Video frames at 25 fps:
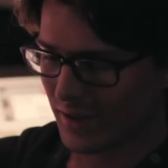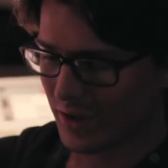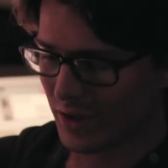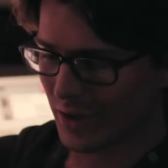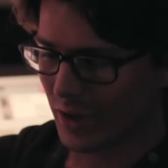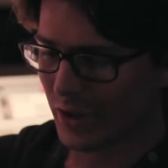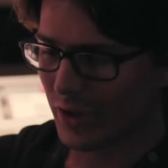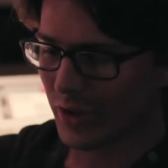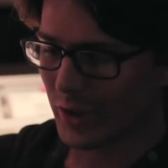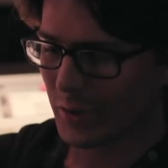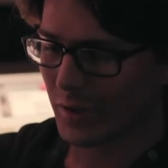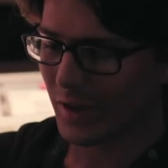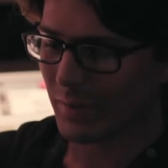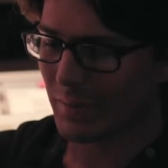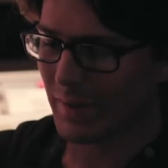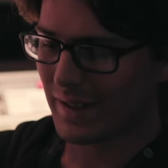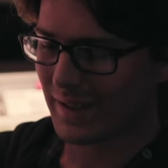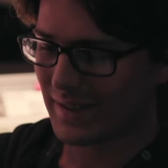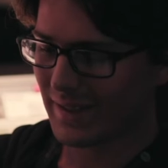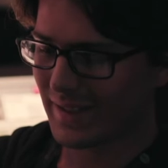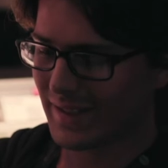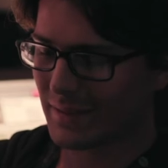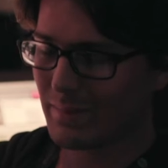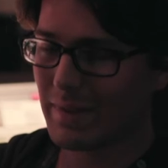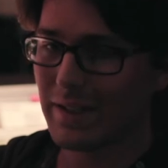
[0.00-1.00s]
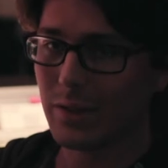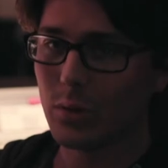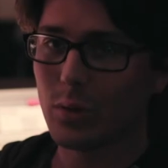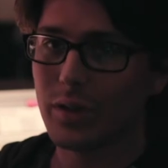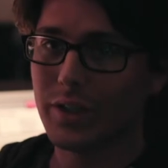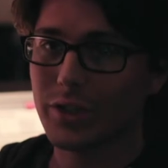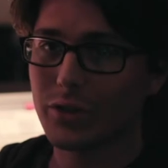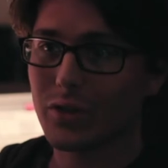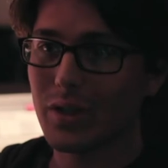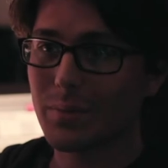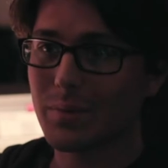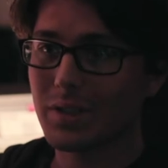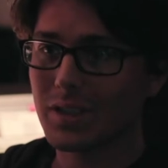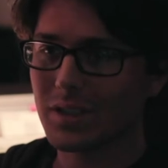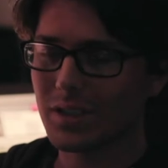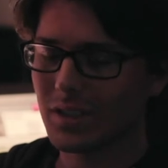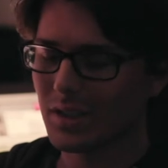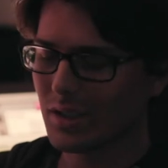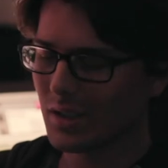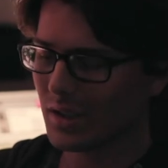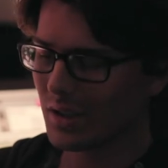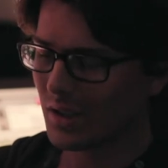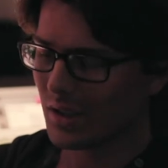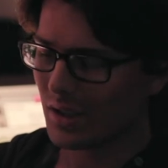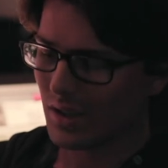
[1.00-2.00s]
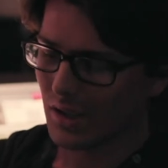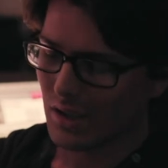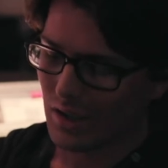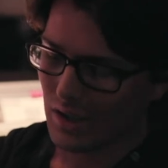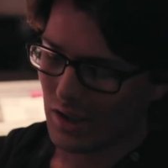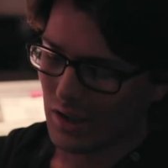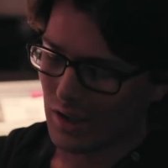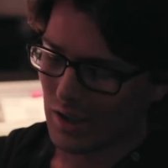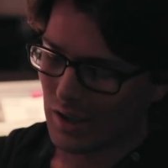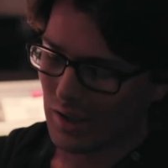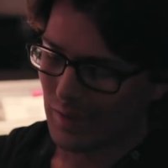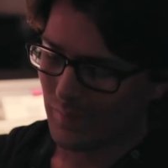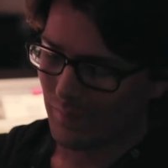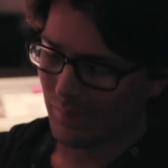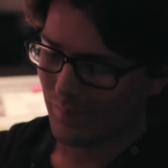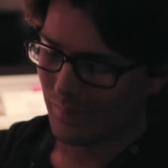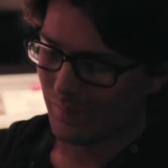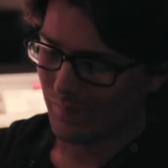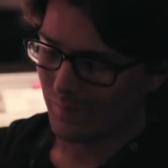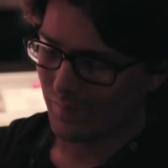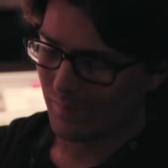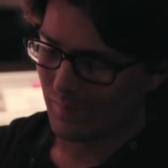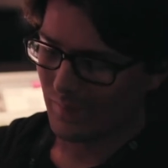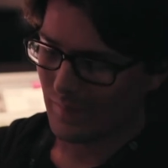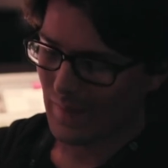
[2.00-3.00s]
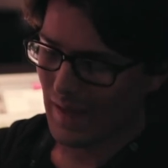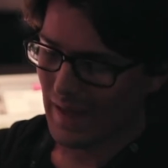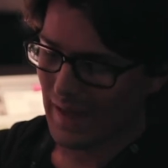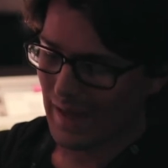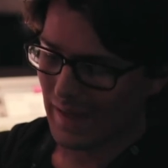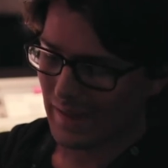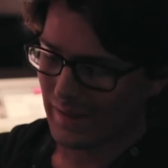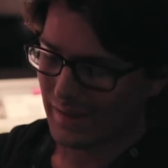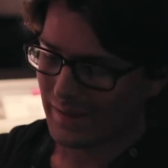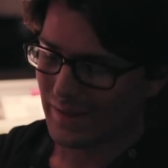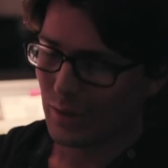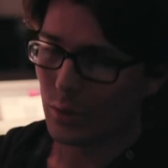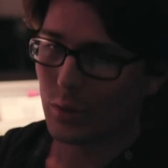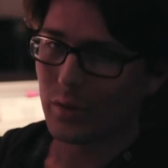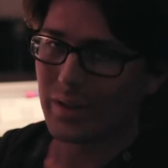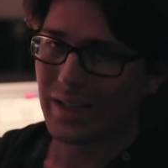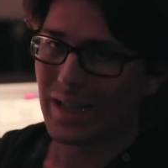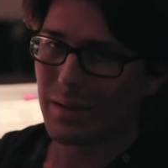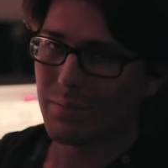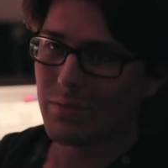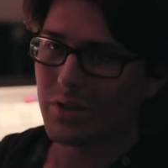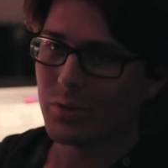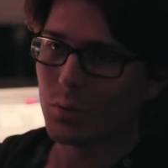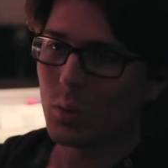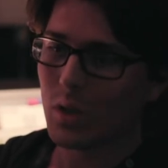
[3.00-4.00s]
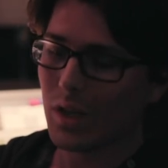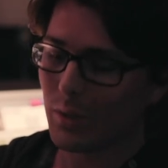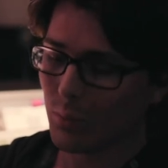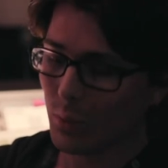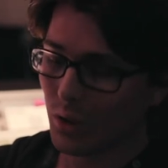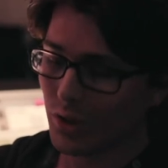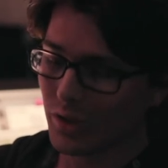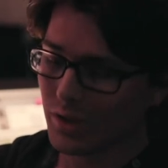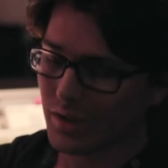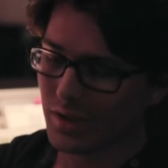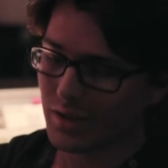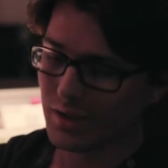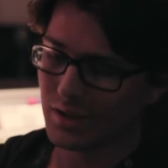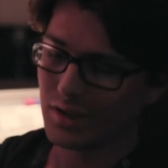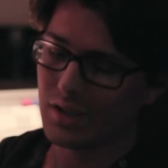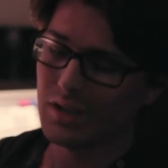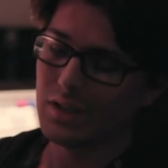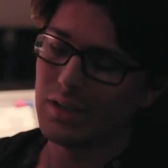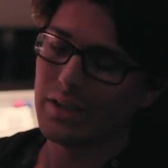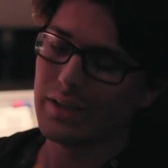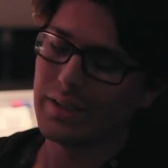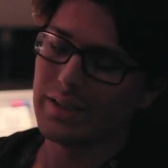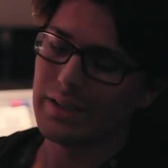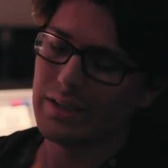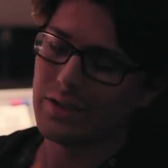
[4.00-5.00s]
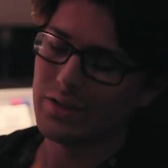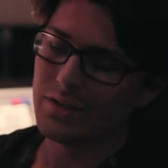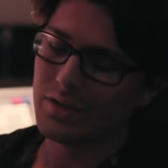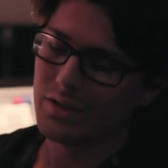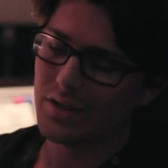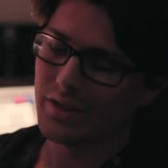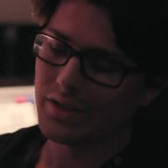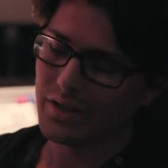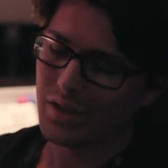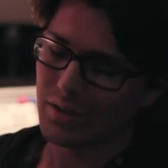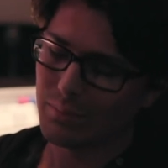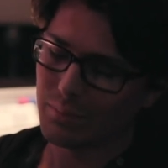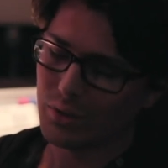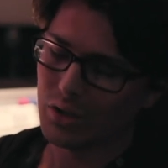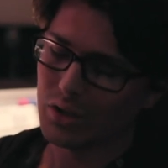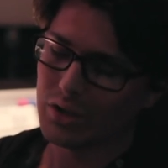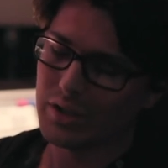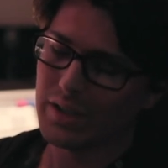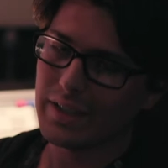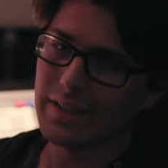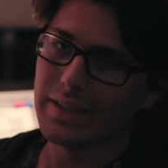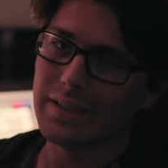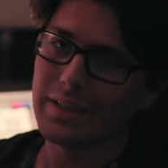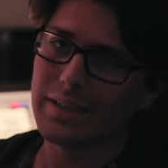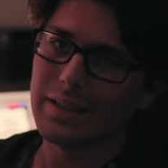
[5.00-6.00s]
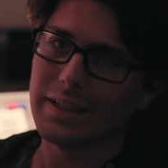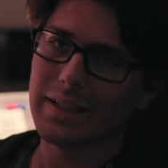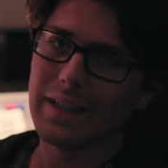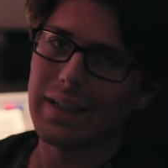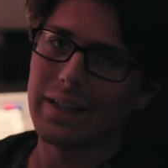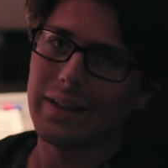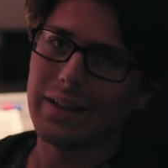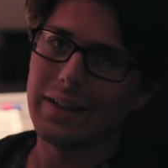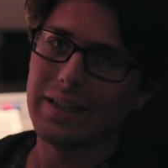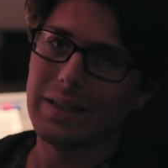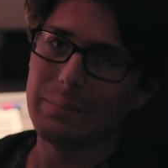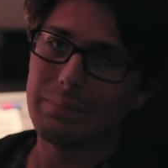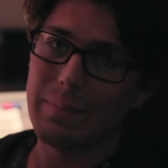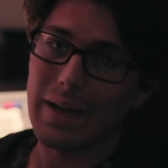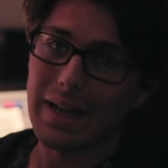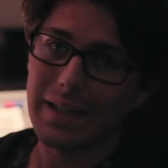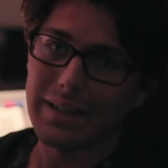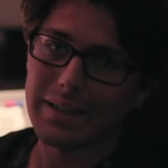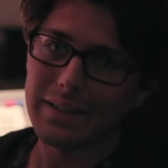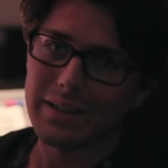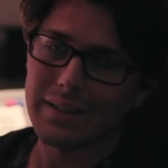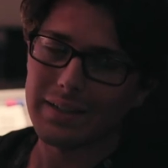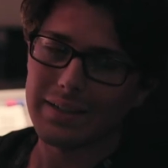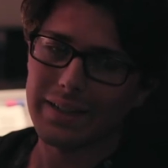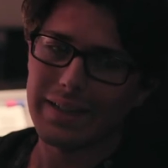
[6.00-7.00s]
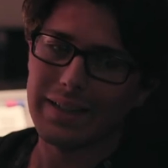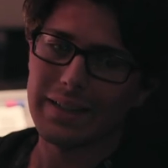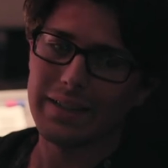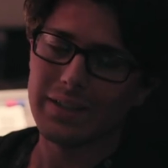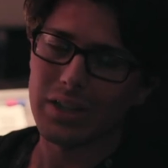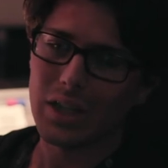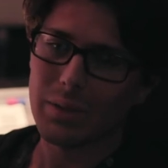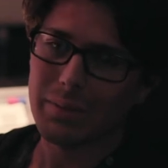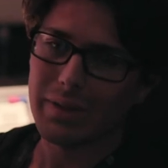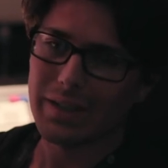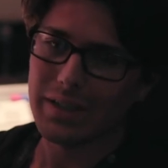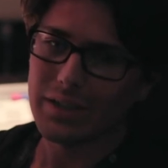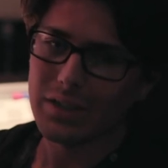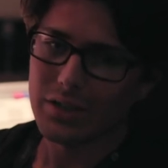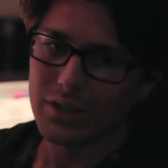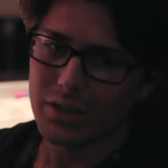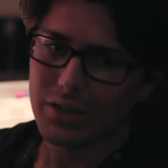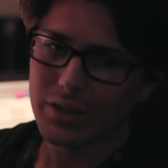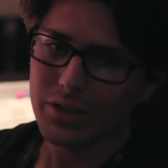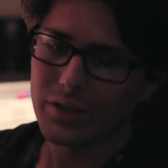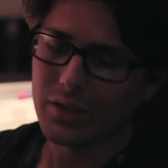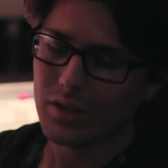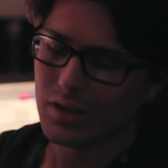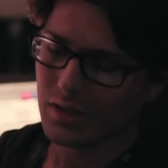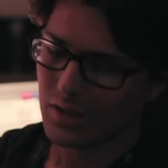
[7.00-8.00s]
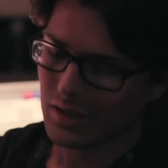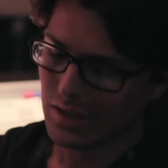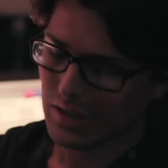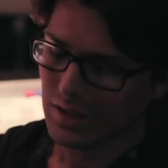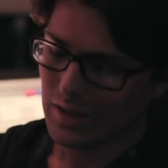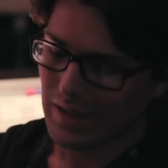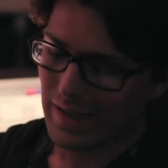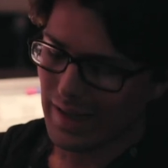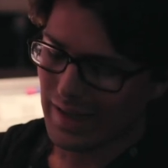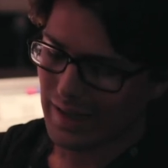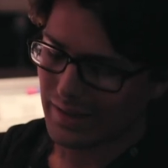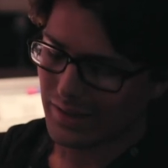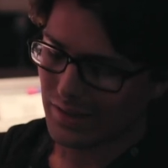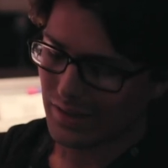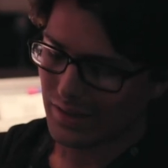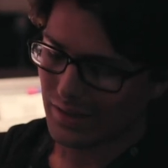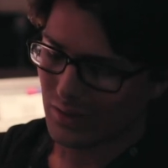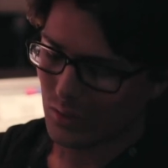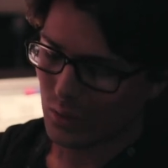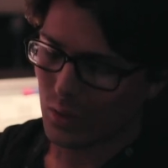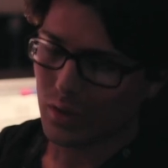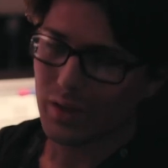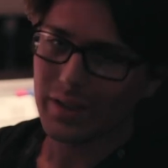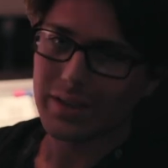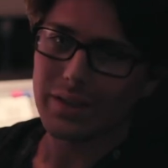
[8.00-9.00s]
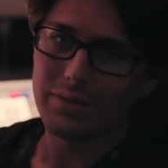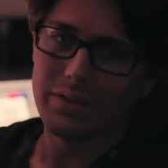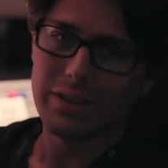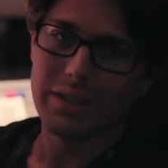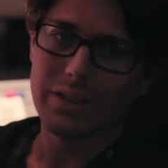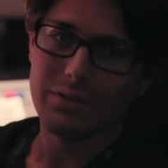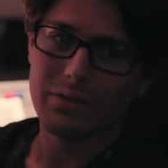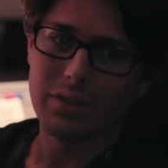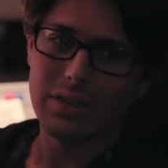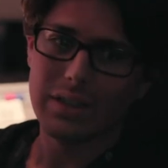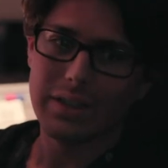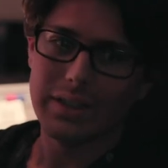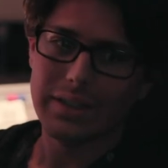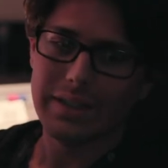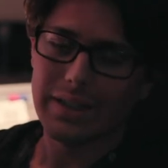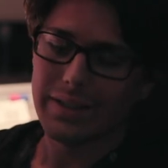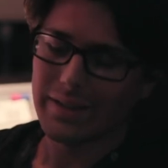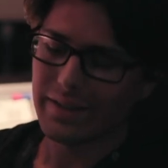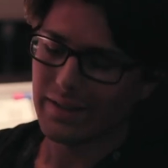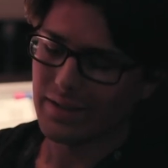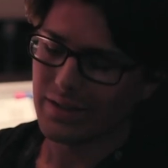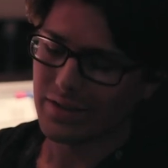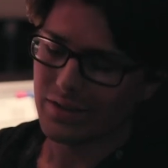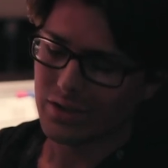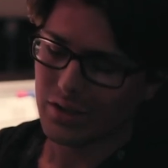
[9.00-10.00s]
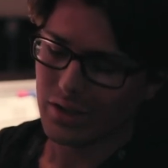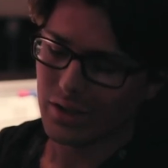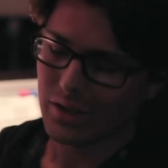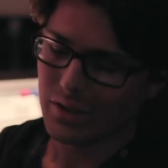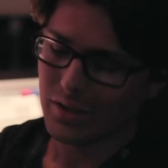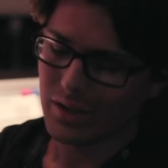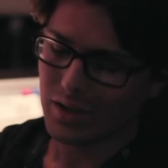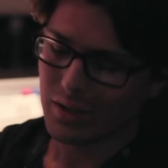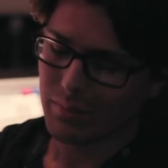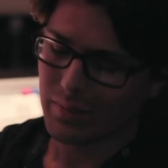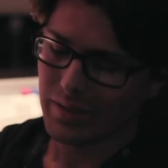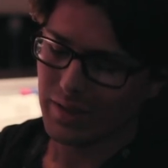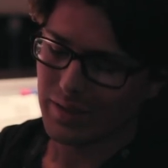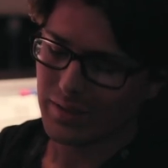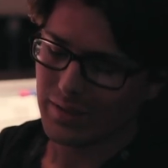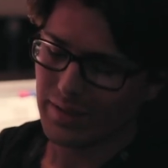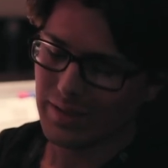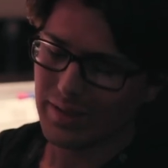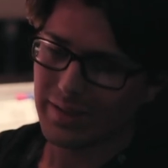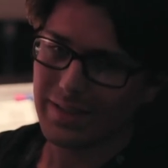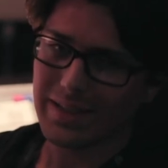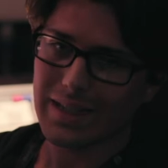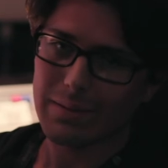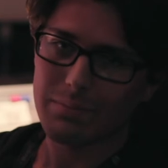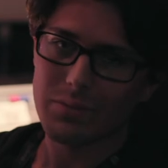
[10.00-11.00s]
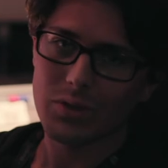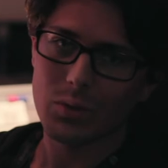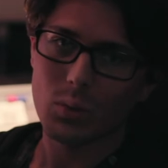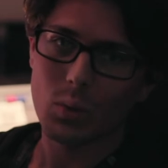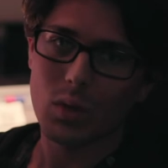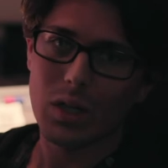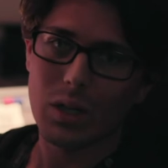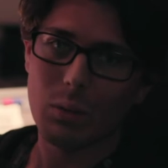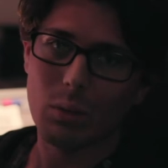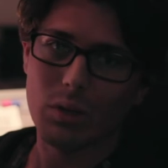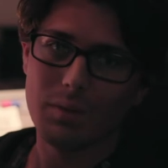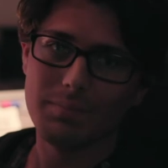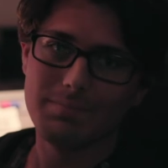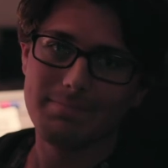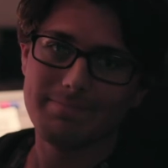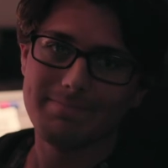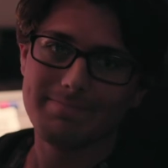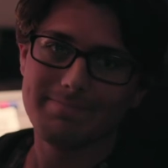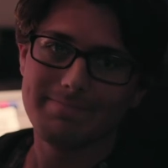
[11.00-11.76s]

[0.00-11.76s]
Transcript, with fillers: this show. So I basically had to make all these scripts. Um, and tell all the cameras what I want, get the studio time booked in, get the band to say the time they can do, and just organise everything really. And then in the show, I'll be telling the cameras what I want.